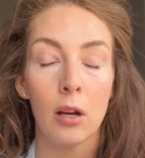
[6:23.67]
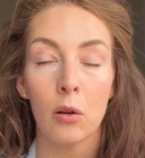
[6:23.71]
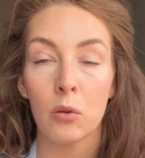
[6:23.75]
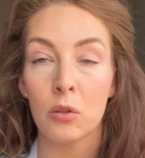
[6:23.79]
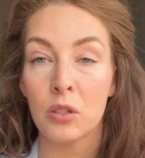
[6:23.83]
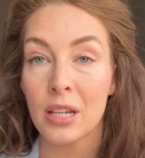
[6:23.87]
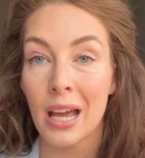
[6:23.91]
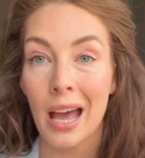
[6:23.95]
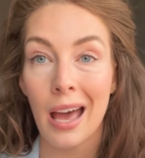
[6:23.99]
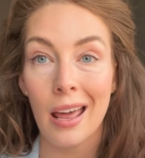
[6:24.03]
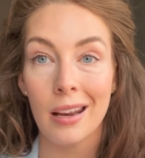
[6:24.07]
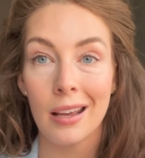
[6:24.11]

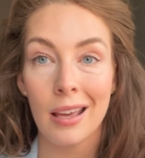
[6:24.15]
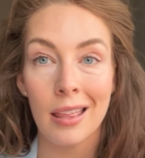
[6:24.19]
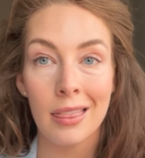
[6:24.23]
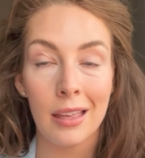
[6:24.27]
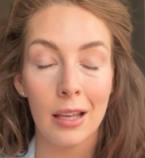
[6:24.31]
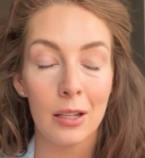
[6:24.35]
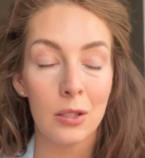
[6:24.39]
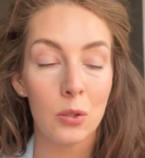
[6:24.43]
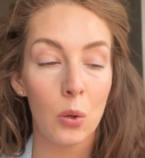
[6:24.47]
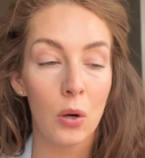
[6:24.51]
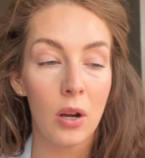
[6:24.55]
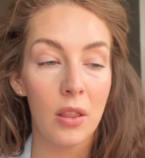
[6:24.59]
data and
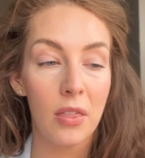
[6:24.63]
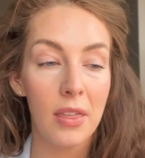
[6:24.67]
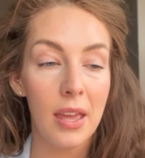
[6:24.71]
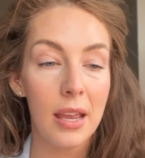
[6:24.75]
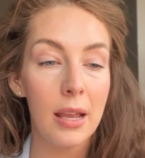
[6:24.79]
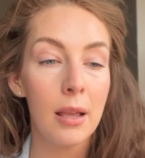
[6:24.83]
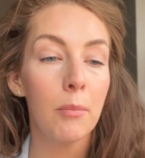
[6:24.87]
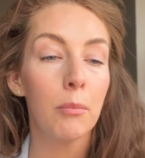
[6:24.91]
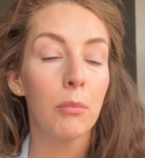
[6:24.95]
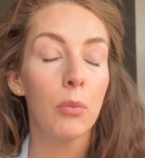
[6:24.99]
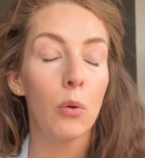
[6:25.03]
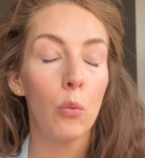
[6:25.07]
that sort of
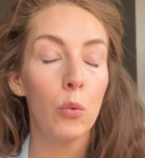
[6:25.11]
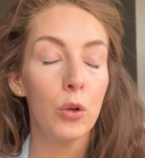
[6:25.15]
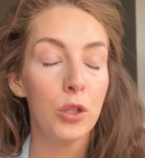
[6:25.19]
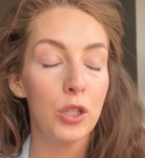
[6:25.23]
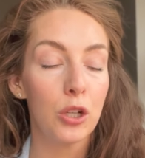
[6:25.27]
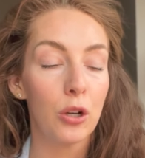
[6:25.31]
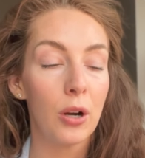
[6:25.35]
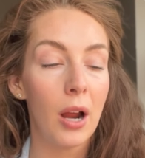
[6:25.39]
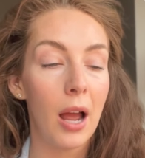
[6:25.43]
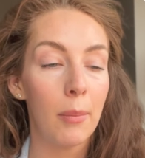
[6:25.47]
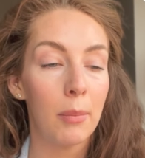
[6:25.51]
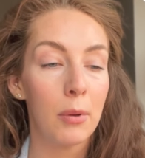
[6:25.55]
thing. But once
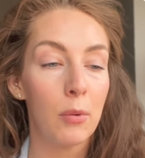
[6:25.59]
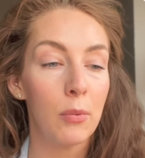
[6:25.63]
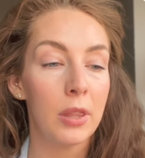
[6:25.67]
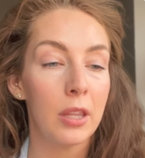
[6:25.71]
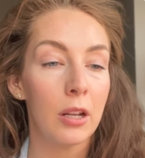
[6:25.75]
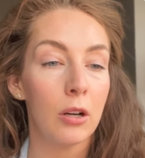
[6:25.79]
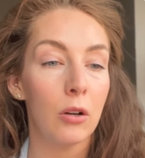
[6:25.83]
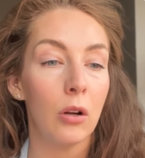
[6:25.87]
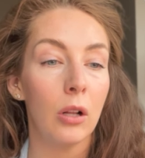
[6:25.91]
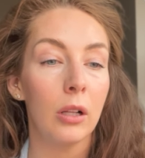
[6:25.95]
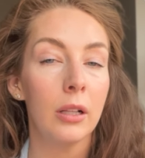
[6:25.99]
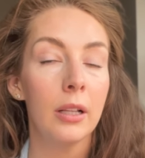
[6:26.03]
you're happy with
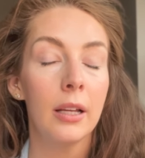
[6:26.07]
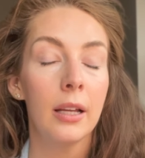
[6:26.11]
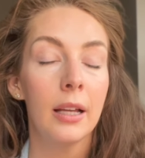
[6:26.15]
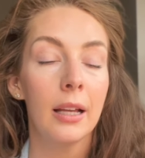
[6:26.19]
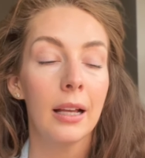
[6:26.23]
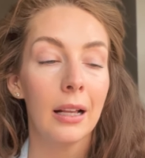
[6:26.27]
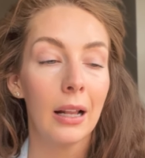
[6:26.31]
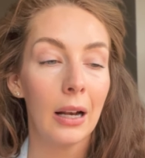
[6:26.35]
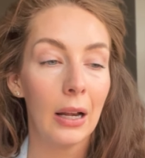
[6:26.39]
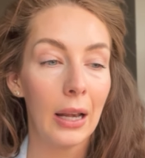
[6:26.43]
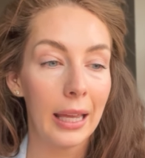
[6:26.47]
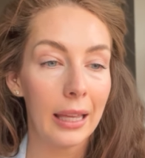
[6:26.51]
it all,
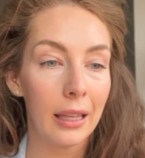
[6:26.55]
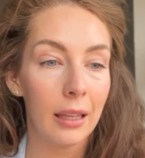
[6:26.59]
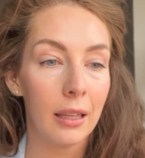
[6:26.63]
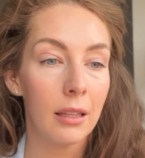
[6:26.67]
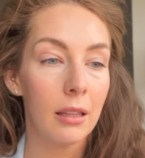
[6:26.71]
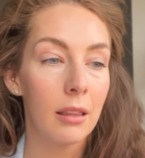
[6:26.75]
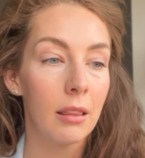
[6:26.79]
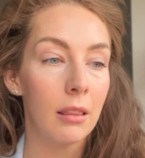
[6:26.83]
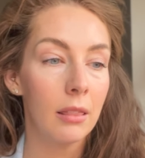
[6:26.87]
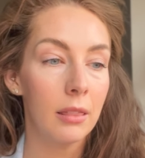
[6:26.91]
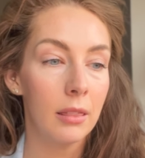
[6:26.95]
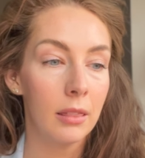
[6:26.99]
click
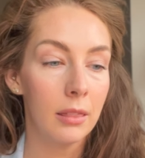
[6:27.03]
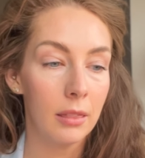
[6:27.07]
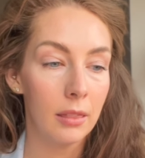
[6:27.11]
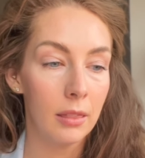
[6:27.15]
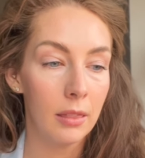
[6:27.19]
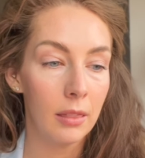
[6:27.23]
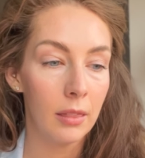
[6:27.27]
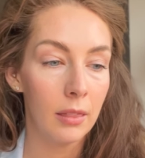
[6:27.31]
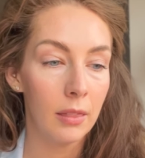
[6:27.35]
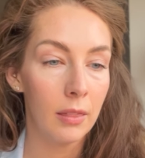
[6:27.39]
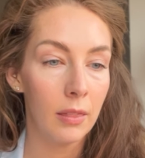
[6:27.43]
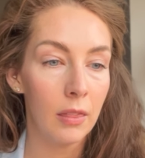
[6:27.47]

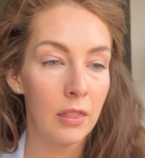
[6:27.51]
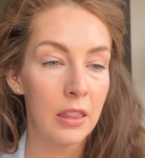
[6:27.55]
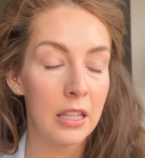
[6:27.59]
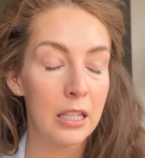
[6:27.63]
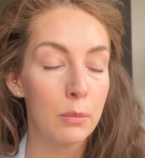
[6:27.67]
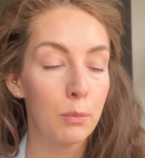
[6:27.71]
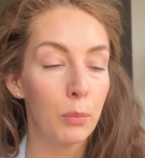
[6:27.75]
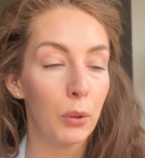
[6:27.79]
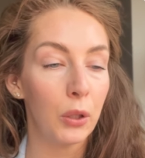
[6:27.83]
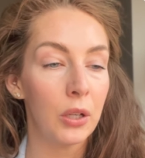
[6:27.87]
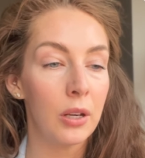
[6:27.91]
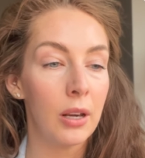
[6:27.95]
this
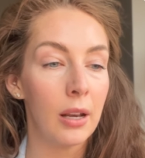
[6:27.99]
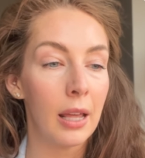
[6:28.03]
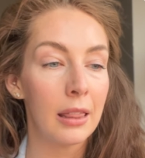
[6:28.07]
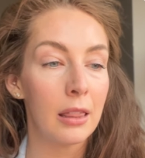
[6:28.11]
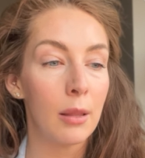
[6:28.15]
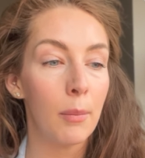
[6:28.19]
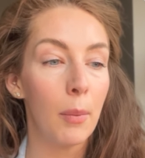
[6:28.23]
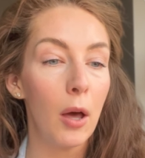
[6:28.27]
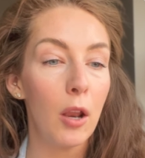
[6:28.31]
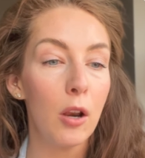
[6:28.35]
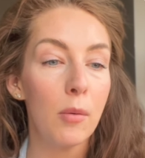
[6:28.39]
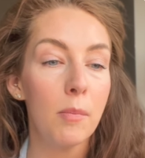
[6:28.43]
button at the
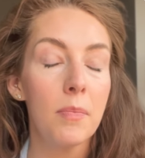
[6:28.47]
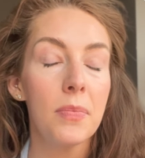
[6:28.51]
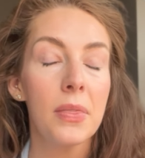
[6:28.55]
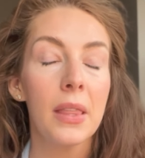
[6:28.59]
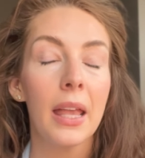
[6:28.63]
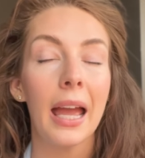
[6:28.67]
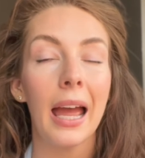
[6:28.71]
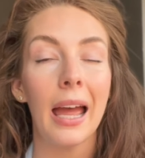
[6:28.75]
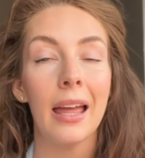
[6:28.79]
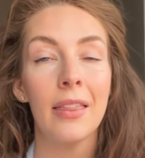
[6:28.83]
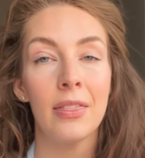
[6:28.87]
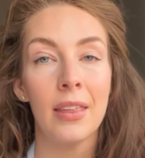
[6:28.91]
bottom,
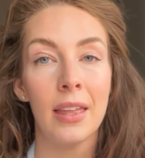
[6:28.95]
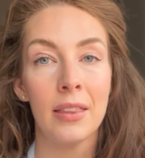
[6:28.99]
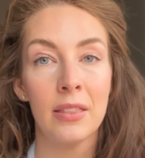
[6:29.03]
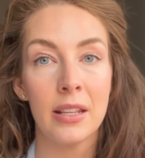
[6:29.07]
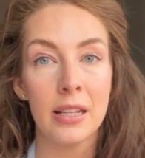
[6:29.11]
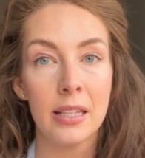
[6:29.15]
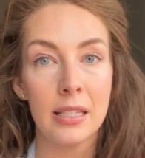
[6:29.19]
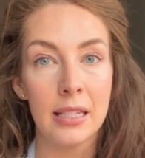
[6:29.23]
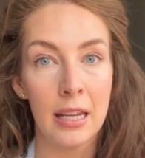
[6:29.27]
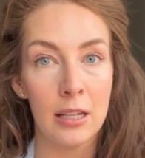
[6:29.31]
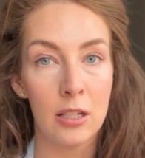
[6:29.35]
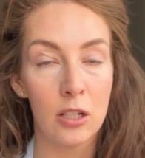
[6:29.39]
and then
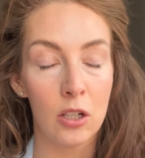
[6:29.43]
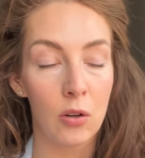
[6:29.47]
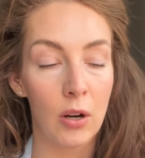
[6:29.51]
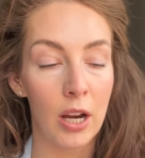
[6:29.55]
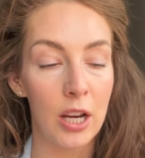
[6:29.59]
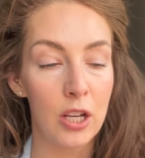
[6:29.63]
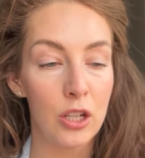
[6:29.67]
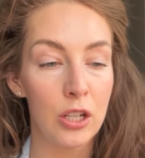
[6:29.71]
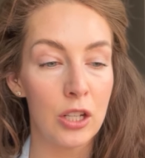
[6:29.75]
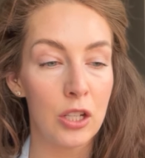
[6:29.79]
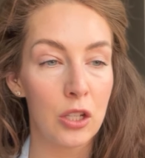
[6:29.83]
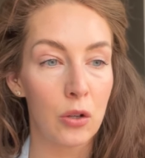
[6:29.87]
this
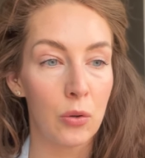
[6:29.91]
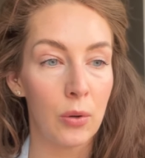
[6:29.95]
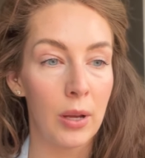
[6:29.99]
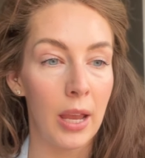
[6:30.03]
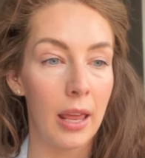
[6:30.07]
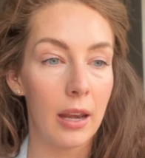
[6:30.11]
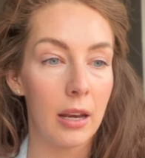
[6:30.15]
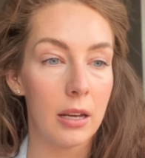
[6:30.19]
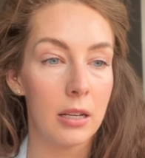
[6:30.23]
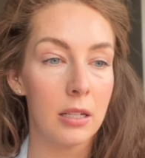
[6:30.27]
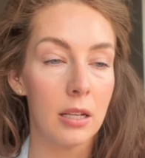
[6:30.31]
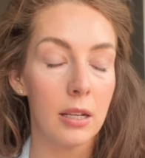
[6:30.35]
integration is
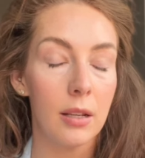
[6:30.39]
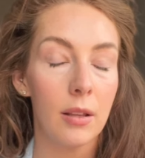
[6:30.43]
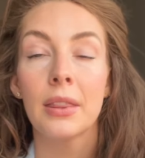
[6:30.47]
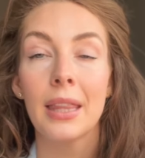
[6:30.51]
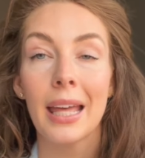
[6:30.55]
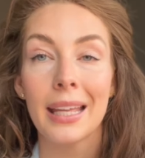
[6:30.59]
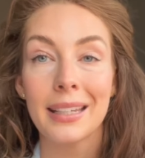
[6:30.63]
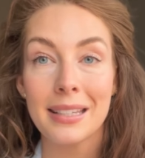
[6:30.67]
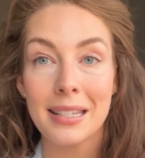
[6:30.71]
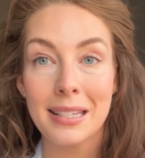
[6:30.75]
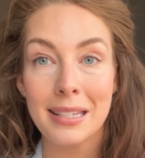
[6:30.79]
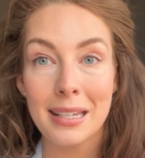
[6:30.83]
created.
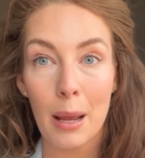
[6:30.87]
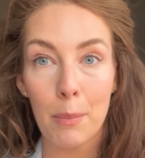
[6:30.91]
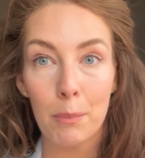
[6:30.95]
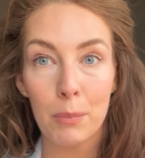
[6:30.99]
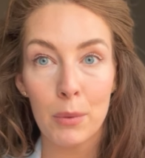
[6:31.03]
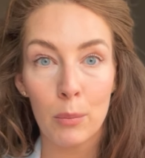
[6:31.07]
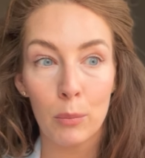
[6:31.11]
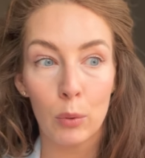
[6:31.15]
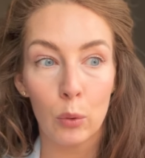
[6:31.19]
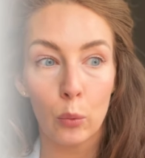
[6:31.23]
Number two